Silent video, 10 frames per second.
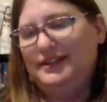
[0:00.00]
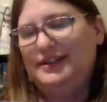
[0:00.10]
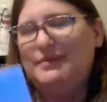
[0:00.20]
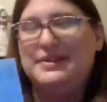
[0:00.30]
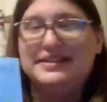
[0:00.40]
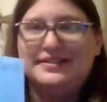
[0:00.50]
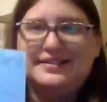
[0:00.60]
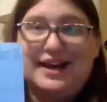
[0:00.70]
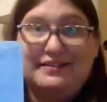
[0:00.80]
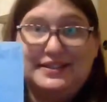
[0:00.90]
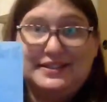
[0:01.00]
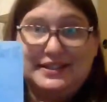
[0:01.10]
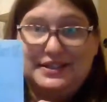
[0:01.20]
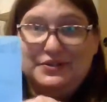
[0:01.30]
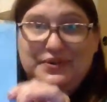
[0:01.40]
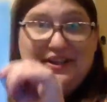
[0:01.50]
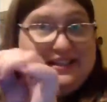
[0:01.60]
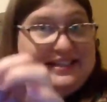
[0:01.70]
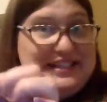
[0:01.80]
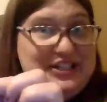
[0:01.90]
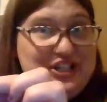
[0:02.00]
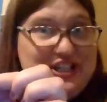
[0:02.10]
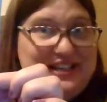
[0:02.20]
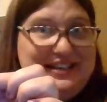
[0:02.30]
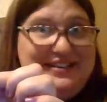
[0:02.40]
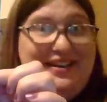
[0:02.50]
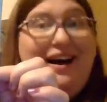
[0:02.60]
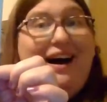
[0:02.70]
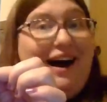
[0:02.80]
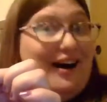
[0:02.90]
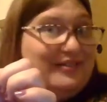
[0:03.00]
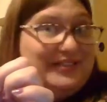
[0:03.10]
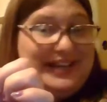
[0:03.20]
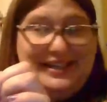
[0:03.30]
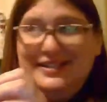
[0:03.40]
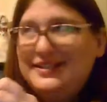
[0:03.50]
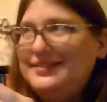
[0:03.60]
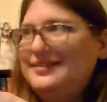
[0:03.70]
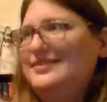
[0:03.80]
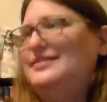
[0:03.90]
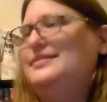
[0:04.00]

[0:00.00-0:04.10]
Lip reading: I mean, this is obviously a newer edition of it.